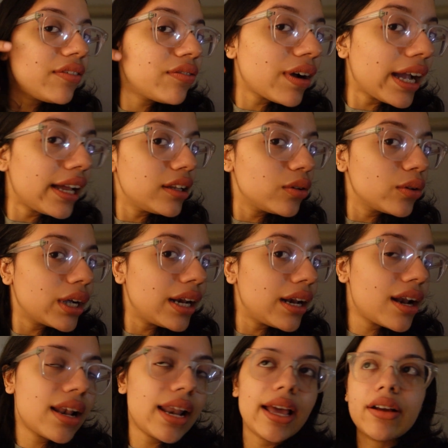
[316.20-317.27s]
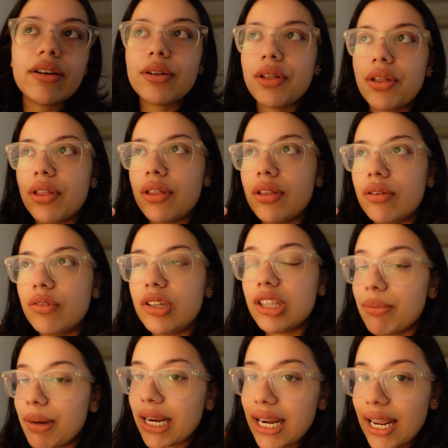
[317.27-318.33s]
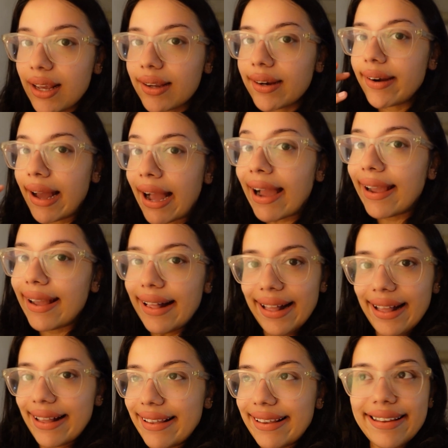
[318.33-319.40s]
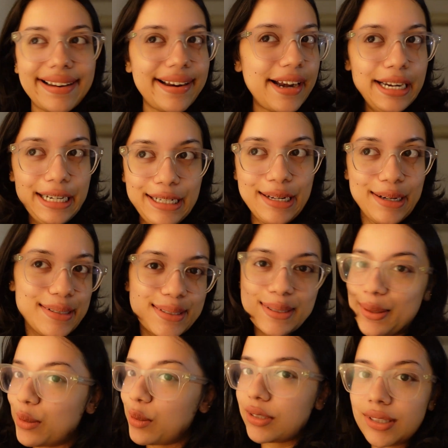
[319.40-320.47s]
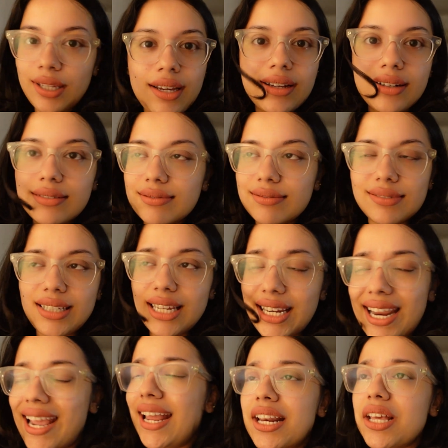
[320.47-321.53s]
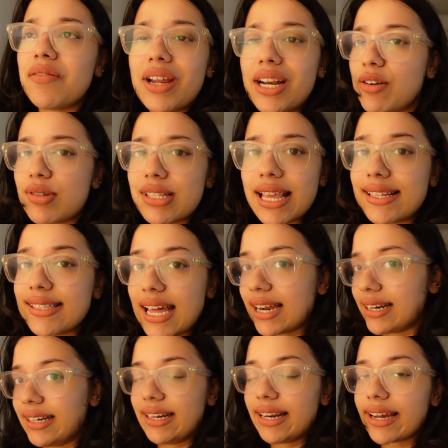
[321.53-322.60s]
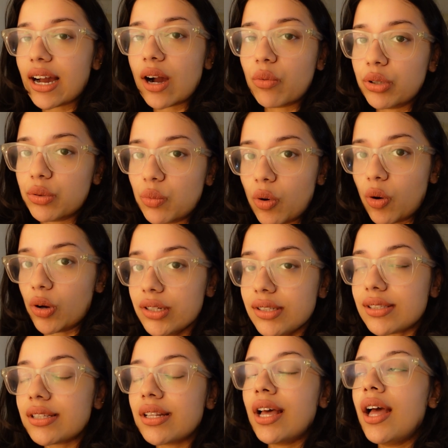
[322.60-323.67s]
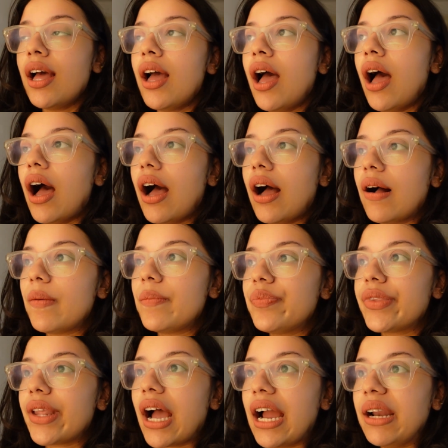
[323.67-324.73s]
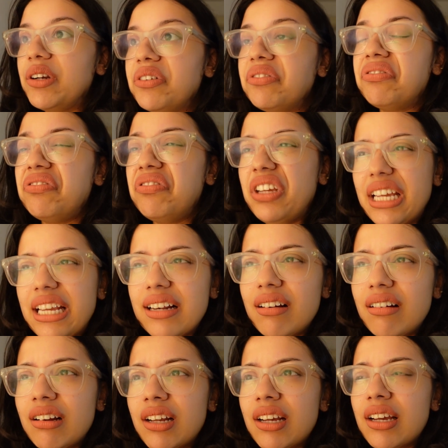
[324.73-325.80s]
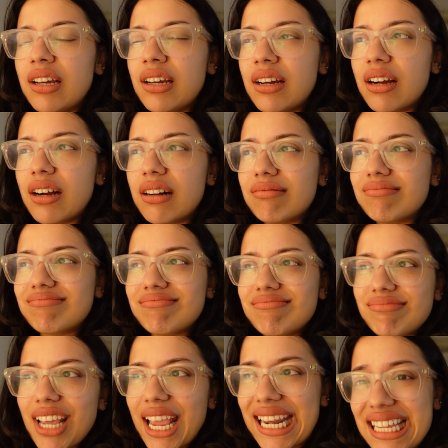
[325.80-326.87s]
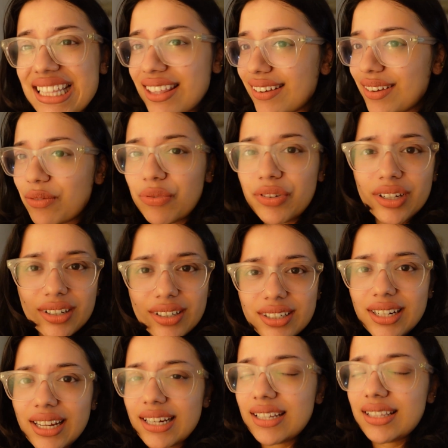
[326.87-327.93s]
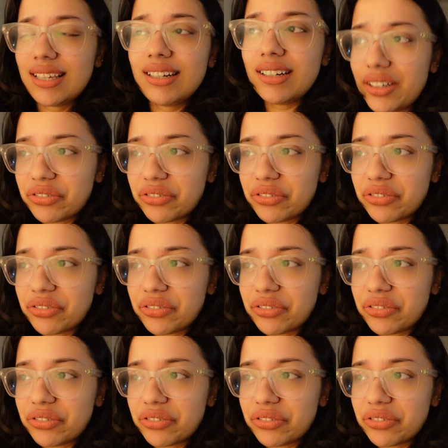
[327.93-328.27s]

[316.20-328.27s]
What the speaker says: If I look at it, like, with my naked eye, it doesn't look thick in any way. It looks exactly like how it was. I didn't feel anything weird, anything